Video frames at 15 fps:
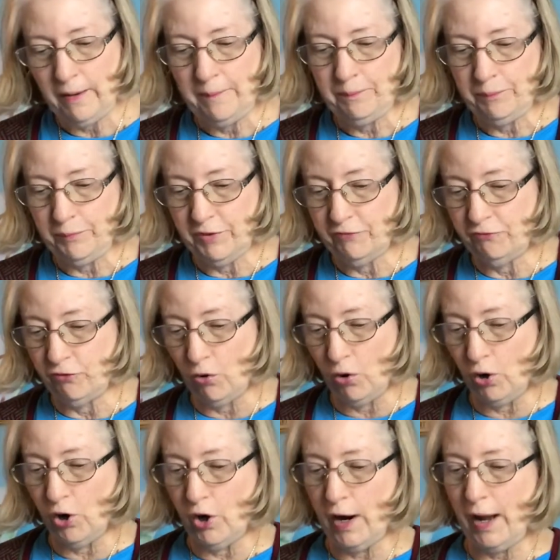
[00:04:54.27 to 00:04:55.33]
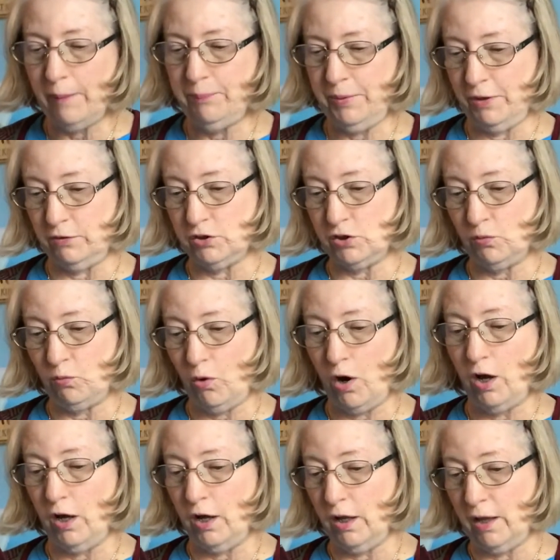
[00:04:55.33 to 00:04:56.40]
Before I built a
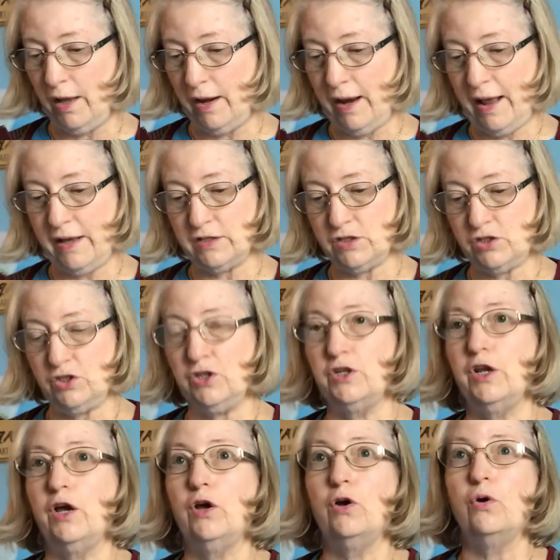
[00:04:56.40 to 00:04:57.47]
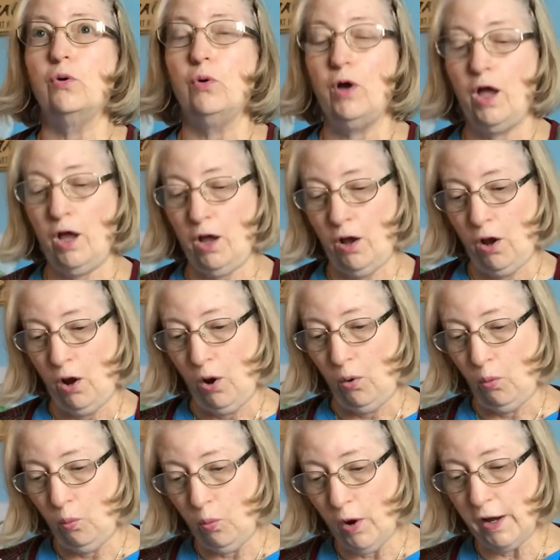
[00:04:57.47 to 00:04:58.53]
wall, I'd ask to know
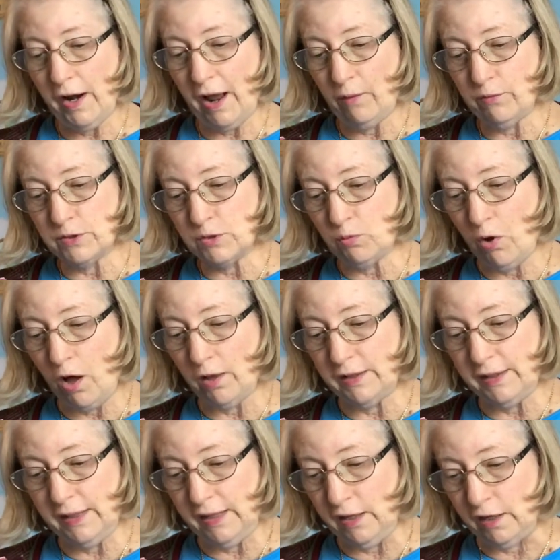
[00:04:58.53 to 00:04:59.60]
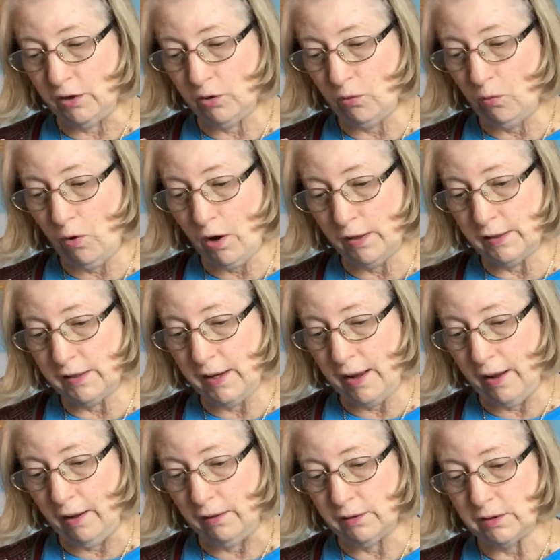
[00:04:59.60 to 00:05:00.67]
what I was walling in or walling
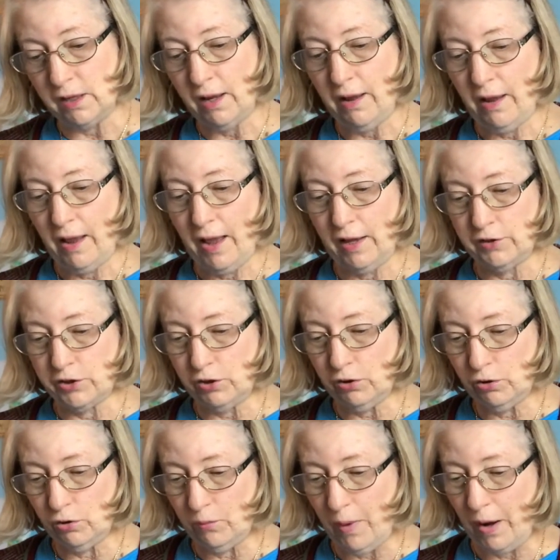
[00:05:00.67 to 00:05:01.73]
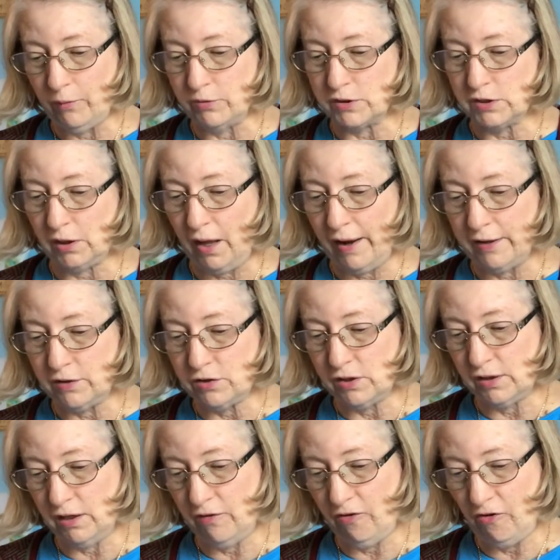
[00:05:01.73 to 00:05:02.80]
out, and to whom I was like to
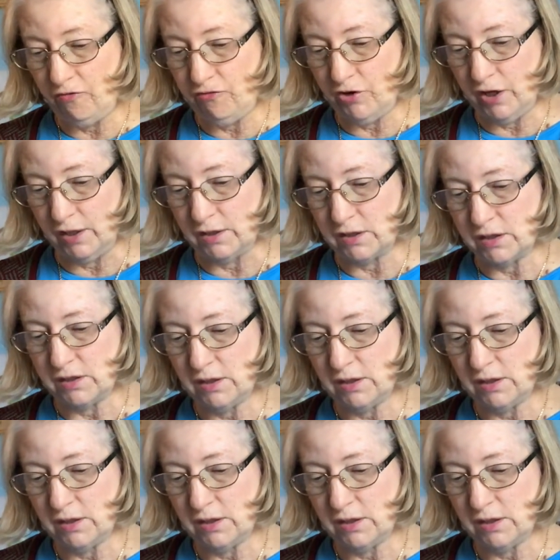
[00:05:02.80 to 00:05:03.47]
give offense.